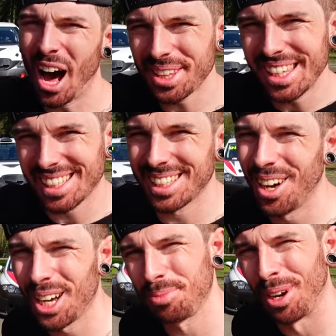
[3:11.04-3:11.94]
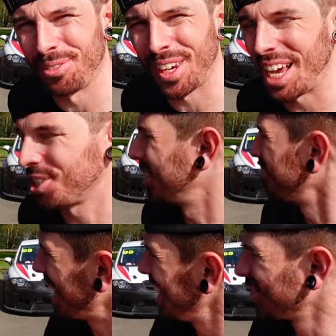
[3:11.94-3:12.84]
I think that's a nice modification.
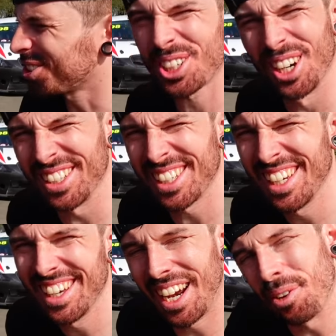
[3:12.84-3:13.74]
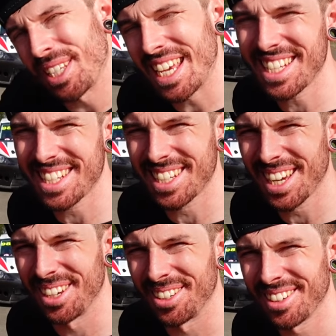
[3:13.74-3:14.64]
It looks good, and it was easy to
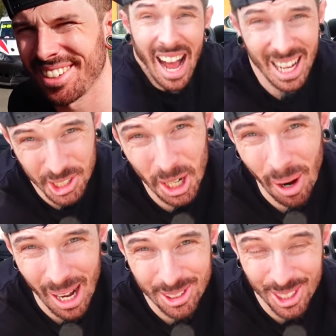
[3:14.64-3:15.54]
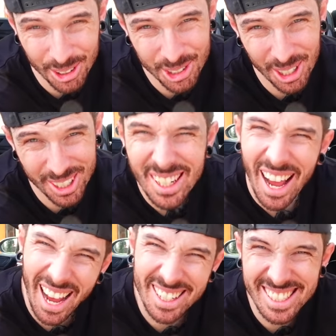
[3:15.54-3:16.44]
do. And do you know what else looks good
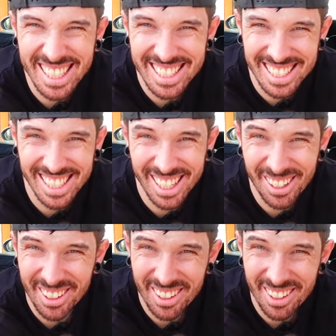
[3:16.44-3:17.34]
and is easy to do?